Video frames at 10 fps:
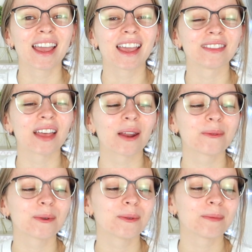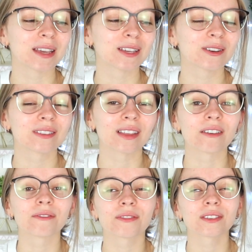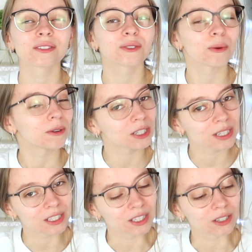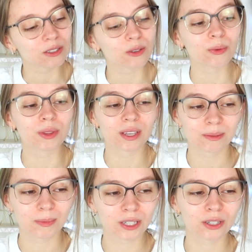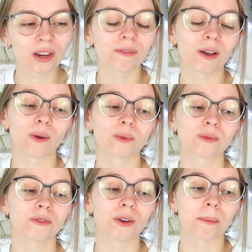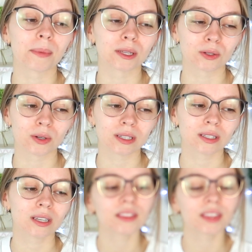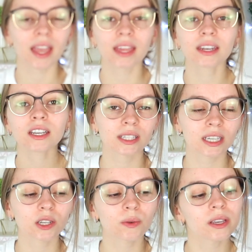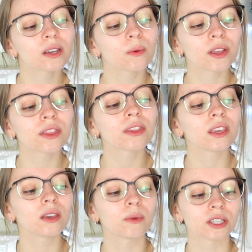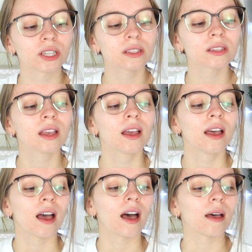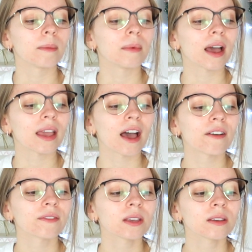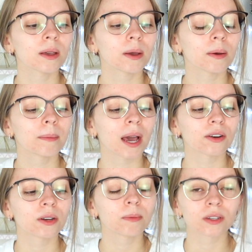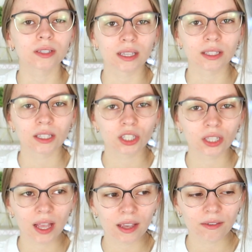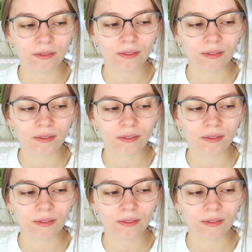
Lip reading: and that will make your life so much easier. So this picture I found from Pinterest. Then continuing with the widgets, I have a battery percentage life